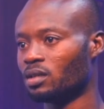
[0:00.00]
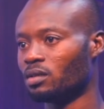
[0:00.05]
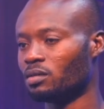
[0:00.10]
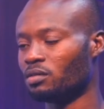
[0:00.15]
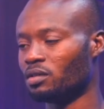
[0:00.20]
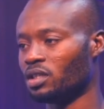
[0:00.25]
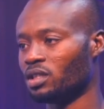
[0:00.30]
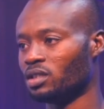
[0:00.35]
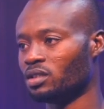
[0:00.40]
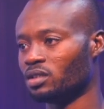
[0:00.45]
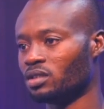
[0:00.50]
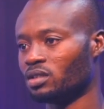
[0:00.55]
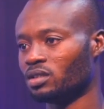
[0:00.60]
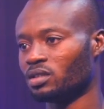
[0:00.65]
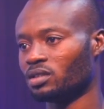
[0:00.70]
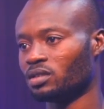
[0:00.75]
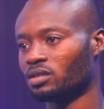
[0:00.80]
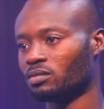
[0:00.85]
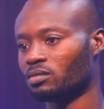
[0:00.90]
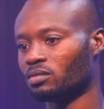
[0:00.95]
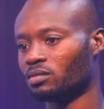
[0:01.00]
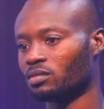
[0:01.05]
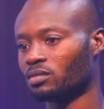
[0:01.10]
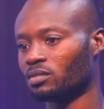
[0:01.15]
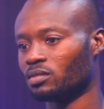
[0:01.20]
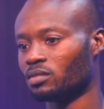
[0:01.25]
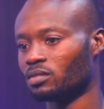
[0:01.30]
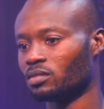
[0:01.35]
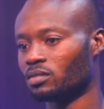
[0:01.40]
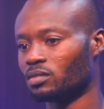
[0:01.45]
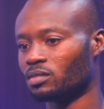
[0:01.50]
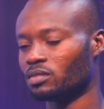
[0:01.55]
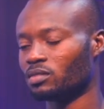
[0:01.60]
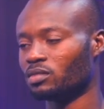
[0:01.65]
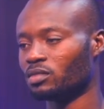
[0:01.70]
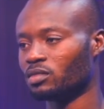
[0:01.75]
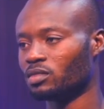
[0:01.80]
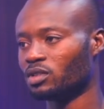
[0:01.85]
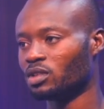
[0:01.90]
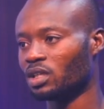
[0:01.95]
range,
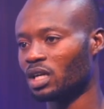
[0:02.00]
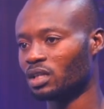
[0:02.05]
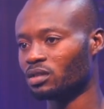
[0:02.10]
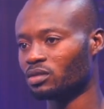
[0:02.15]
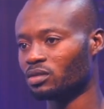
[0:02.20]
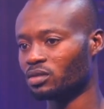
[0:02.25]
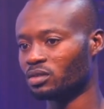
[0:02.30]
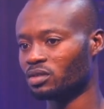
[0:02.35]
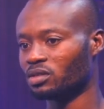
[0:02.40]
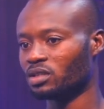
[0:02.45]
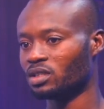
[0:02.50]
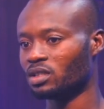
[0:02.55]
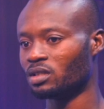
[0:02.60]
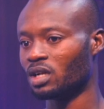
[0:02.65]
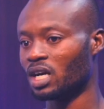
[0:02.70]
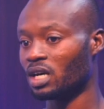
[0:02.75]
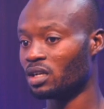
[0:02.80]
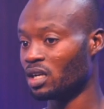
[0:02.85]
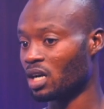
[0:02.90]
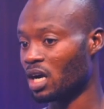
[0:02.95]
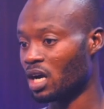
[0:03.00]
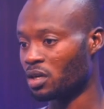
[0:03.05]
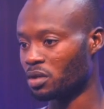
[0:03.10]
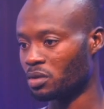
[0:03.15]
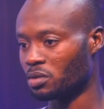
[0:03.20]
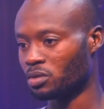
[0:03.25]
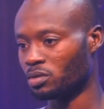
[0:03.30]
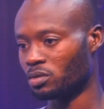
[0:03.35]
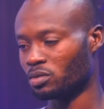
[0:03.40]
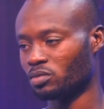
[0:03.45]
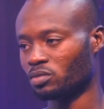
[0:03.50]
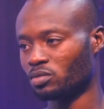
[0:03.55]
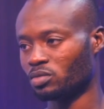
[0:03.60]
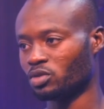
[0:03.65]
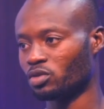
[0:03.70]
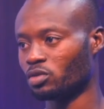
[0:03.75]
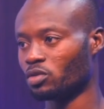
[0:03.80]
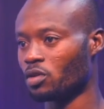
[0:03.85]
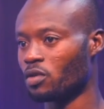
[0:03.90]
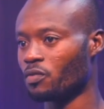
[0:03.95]
and to see an angle
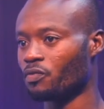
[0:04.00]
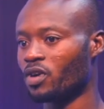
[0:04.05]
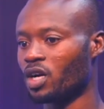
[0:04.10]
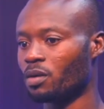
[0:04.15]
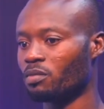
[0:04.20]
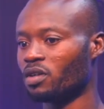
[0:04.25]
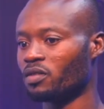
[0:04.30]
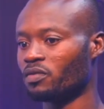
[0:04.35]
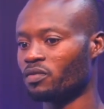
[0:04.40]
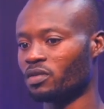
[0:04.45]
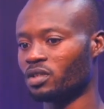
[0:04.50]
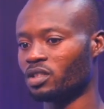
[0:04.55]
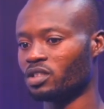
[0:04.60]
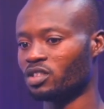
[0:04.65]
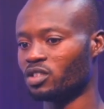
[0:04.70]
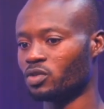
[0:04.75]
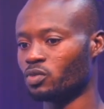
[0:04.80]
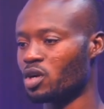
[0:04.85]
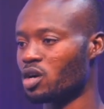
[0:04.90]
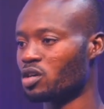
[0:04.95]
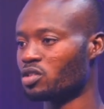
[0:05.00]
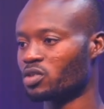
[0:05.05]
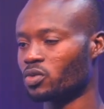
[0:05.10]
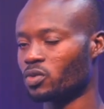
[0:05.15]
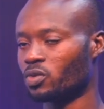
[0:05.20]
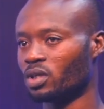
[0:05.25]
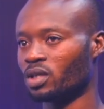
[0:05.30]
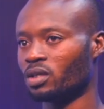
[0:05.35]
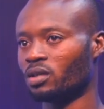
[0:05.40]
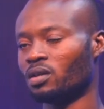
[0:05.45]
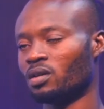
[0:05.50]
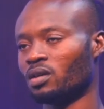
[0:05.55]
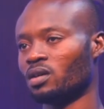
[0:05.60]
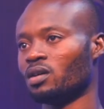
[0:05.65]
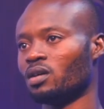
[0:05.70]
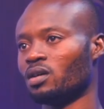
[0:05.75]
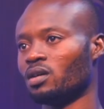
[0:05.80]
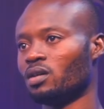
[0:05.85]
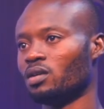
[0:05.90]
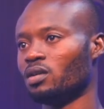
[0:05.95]
to confirm if it is well squared,
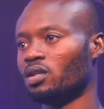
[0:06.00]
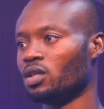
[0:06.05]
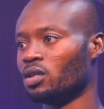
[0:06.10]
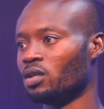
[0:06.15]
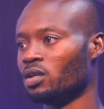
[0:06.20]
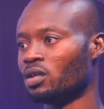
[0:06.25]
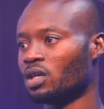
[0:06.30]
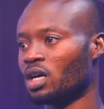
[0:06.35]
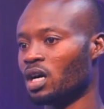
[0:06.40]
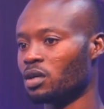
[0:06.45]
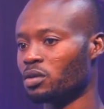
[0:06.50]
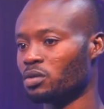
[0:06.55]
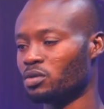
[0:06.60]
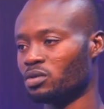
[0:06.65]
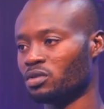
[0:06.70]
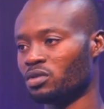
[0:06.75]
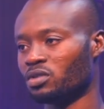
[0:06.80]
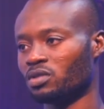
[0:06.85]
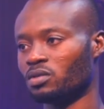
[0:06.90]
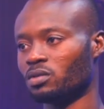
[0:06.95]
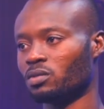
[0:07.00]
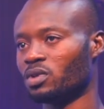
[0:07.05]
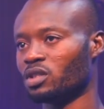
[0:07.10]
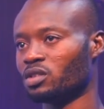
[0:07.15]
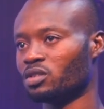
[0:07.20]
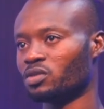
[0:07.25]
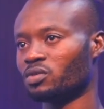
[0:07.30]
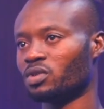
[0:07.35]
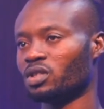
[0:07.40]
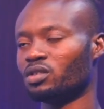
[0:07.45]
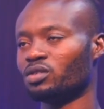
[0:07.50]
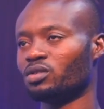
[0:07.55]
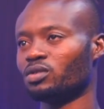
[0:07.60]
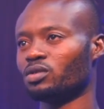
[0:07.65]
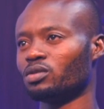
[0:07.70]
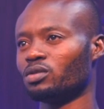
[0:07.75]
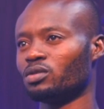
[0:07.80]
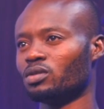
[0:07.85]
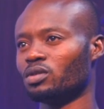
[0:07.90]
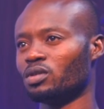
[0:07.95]
the angles well squared.
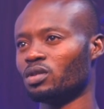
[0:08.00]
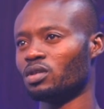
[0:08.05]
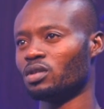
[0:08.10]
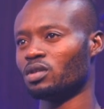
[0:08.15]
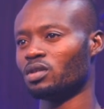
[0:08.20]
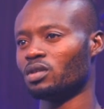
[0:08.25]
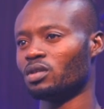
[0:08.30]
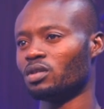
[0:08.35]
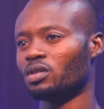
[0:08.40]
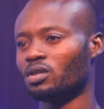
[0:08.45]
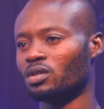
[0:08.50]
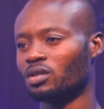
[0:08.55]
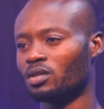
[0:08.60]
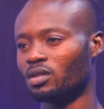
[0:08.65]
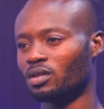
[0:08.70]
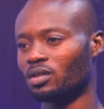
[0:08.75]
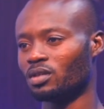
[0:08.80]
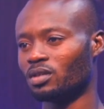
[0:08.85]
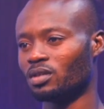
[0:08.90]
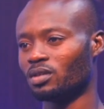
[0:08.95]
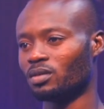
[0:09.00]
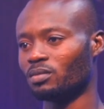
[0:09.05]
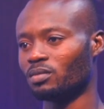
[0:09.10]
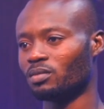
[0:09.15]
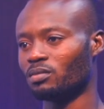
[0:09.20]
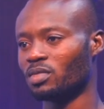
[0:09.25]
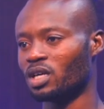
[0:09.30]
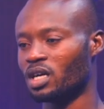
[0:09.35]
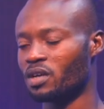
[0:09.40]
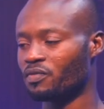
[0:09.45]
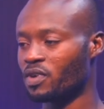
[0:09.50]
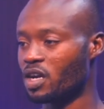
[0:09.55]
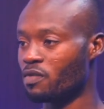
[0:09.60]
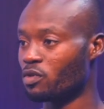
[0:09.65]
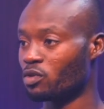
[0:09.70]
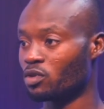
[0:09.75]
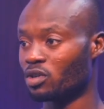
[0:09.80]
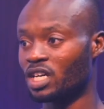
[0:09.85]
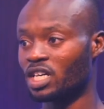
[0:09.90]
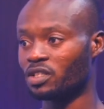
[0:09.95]
So by 5
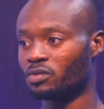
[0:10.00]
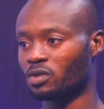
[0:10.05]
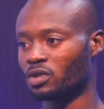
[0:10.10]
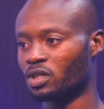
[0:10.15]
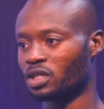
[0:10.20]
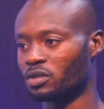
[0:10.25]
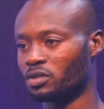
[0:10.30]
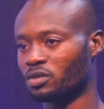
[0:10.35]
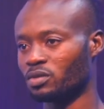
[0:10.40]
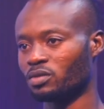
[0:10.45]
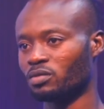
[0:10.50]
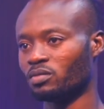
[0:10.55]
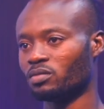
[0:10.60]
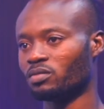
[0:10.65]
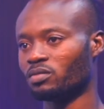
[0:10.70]
o'clock, that's what I do.